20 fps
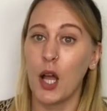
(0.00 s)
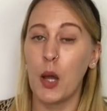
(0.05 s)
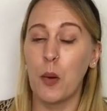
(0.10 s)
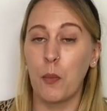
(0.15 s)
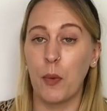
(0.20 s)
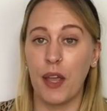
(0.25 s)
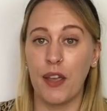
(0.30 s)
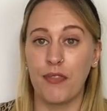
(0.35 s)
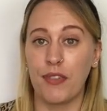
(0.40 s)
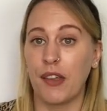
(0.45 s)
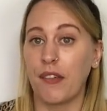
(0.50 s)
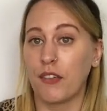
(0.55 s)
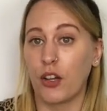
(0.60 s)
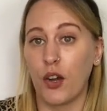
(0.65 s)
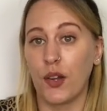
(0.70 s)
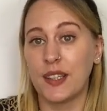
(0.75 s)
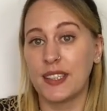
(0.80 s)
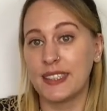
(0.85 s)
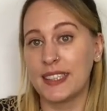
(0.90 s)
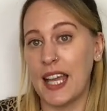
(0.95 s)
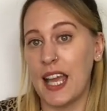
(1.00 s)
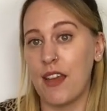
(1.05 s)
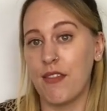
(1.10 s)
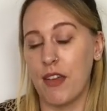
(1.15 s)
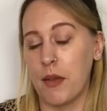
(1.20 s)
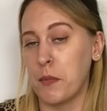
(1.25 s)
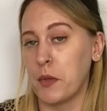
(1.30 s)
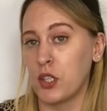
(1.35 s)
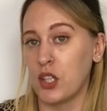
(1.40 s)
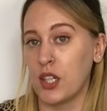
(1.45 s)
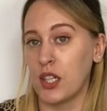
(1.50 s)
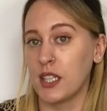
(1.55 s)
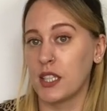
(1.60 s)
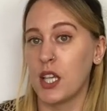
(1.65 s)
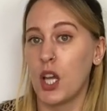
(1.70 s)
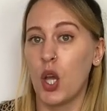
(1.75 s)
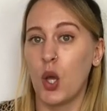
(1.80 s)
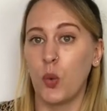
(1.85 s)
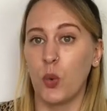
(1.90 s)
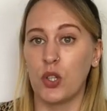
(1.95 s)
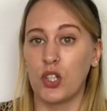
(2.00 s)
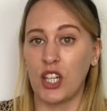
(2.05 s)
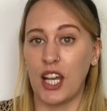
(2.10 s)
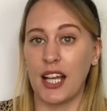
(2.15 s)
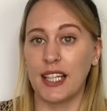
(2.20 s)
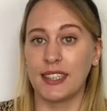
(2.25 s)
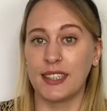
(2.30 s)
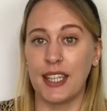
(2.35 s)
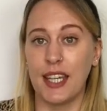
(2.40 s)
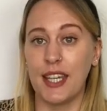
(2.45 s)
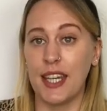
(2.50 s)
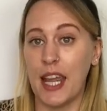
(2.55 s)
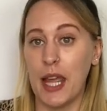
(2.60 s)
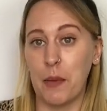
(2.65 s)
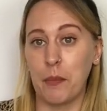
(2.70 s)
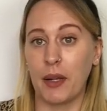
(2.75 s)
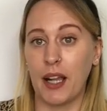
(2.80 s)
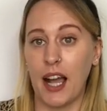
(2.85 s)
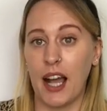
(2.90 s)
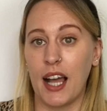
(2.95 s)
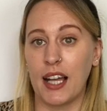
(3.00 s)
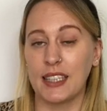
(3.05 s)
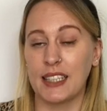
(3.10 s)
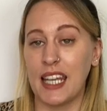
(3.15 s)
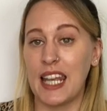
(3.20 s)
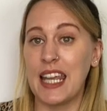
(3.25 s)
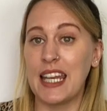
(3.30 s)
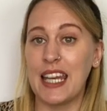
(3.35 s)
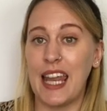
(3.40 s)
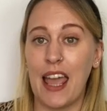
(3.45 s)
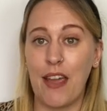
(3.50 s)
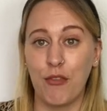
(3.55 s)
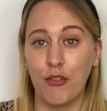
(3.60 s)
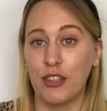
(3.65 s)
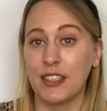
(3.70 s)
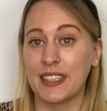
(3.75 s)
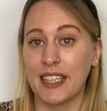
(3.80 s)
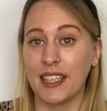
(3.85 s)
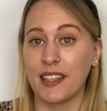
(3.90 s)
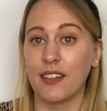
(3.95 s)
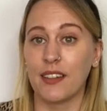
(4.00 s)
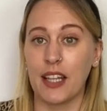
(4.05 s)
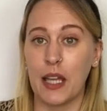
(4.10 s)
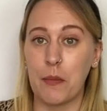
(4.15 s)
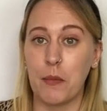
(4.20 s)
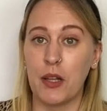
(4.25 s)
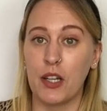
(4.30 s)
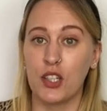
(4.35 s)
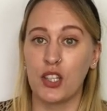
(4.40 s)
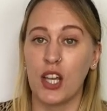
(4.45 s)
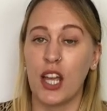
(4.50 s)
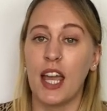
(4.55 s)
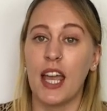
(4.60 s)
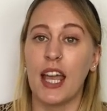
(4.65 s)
but if they've got a set of images which has the name card in every single image,